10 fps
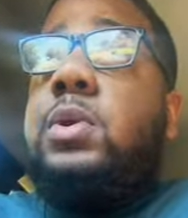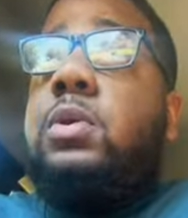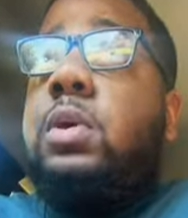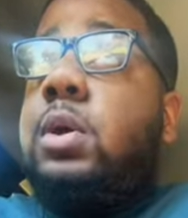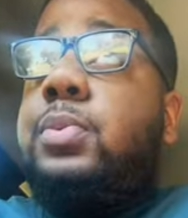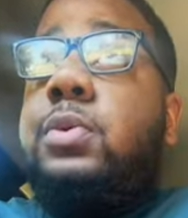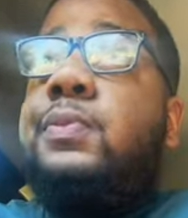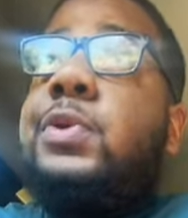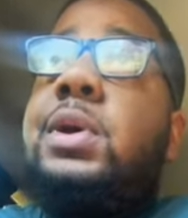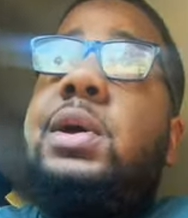incredible.
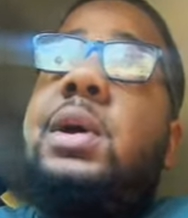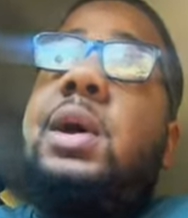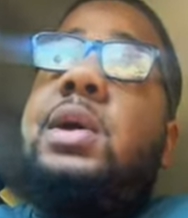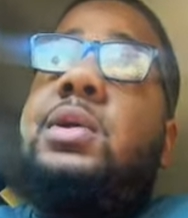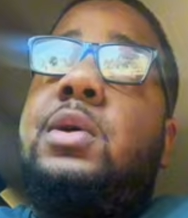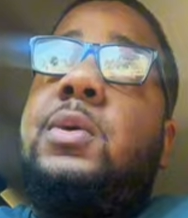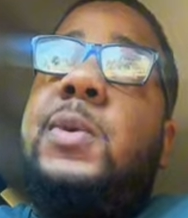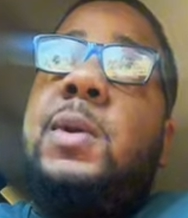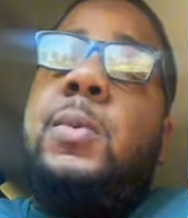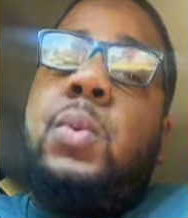And he deserved to be
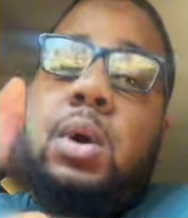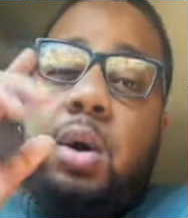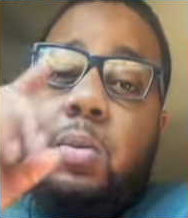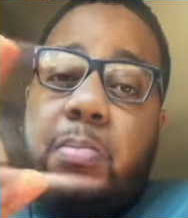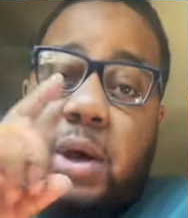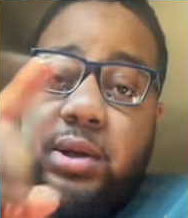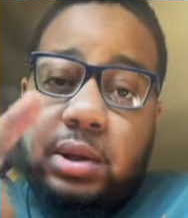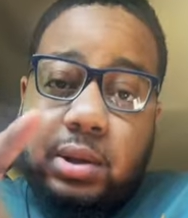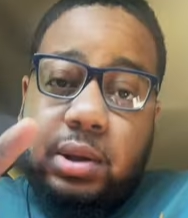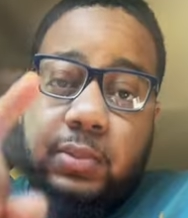number one on my
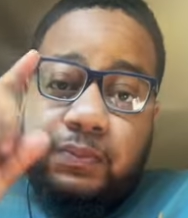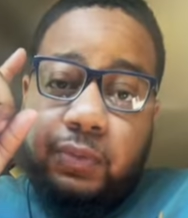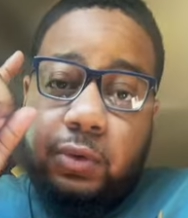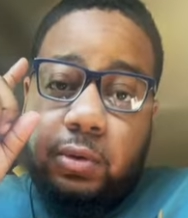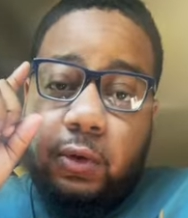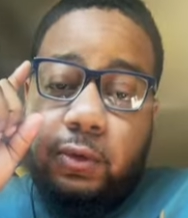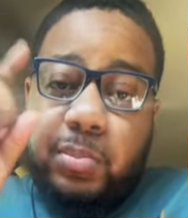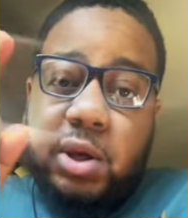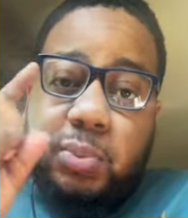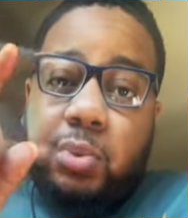list of the
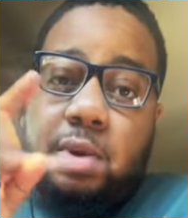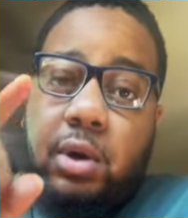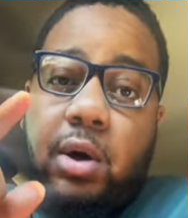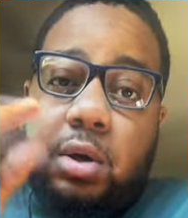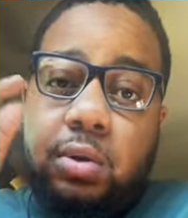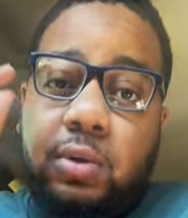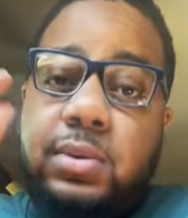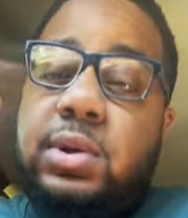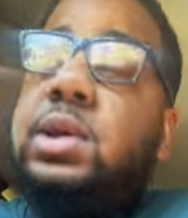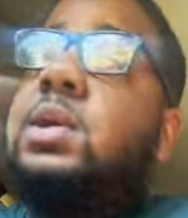best point guard of
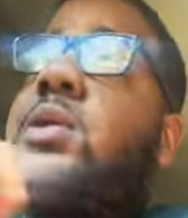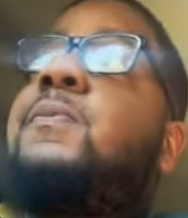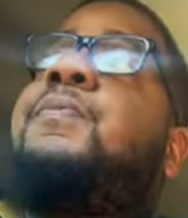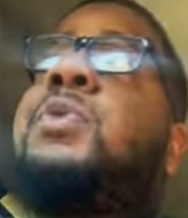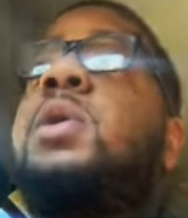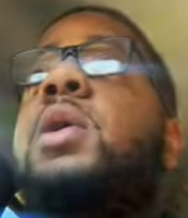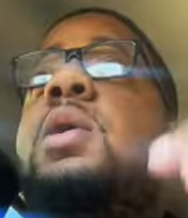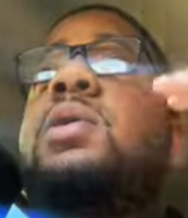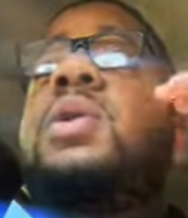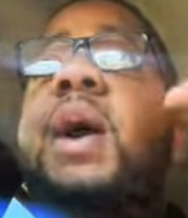this season.
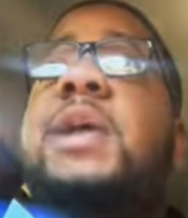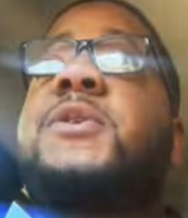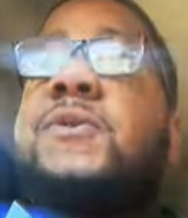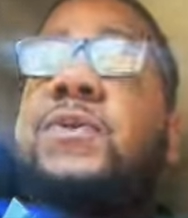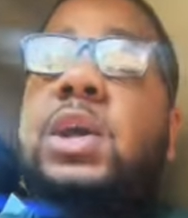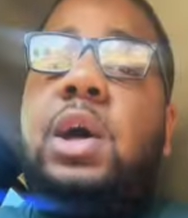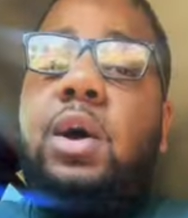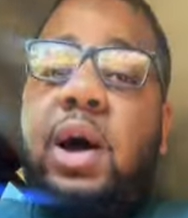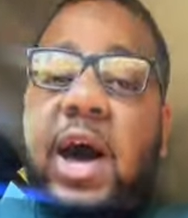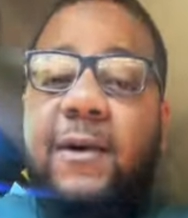So you like this video,
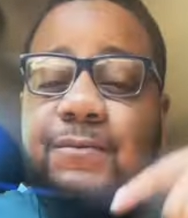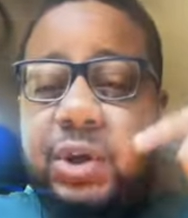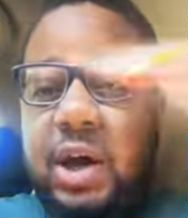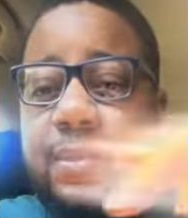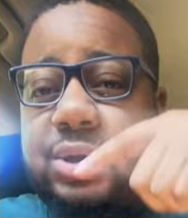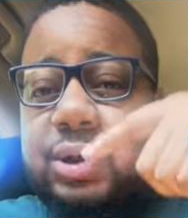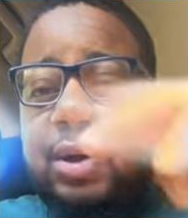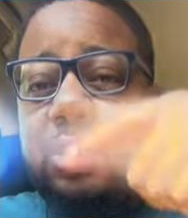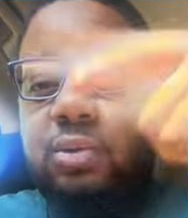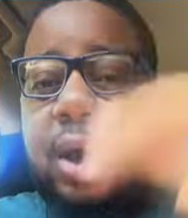like, comment, share,
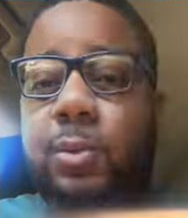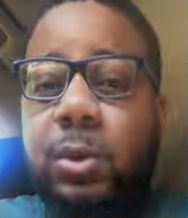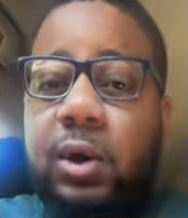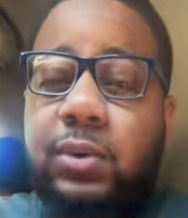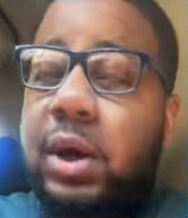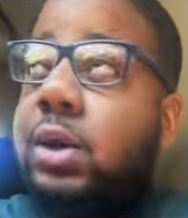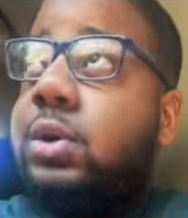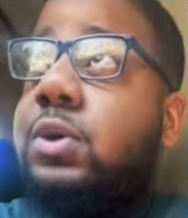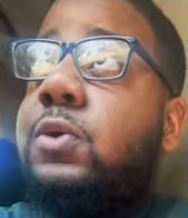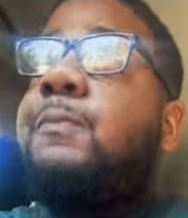subscribe, do whatever you gotta
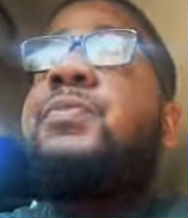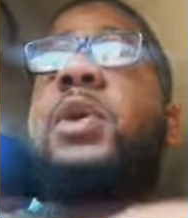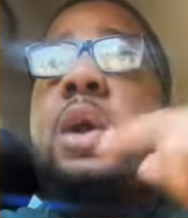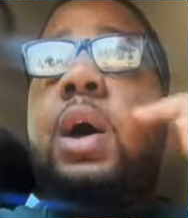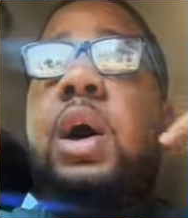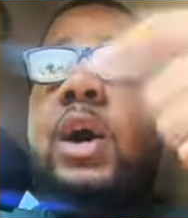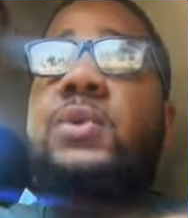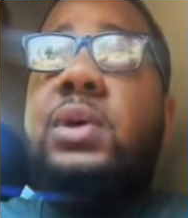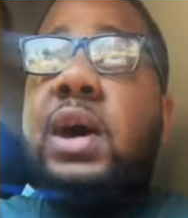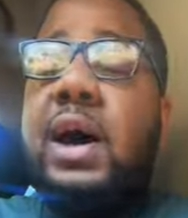do. I love
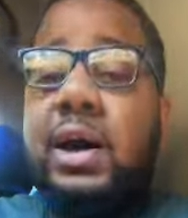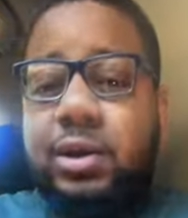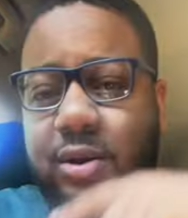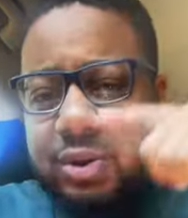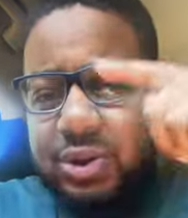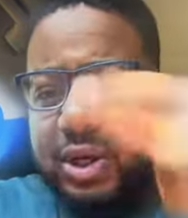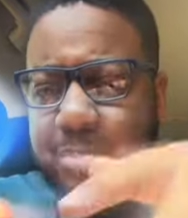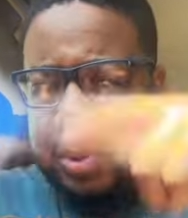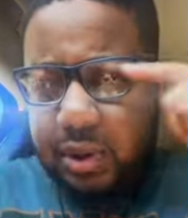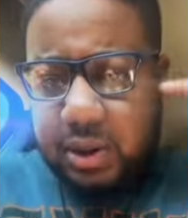you guys. J
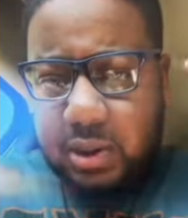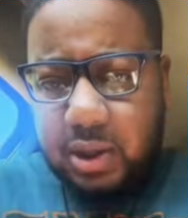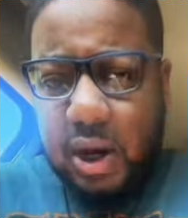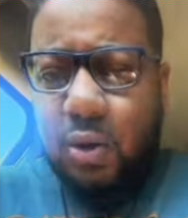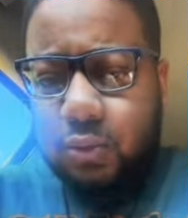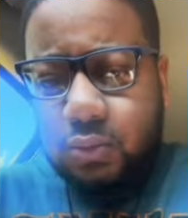Boogie is out.